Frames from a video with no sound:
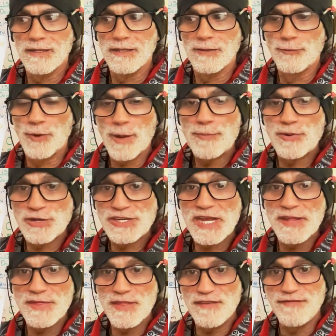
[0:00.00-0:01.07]

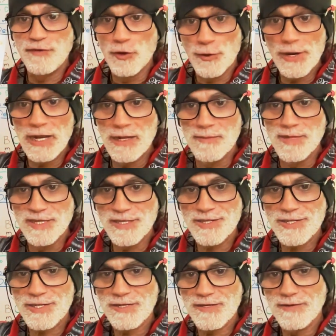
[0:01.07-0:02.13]
represent the 4
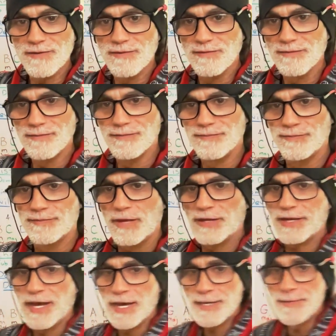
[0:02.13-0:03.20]
elements.
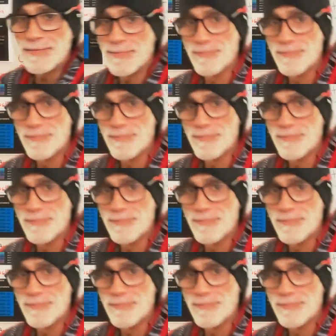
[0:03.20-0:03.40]
Okay?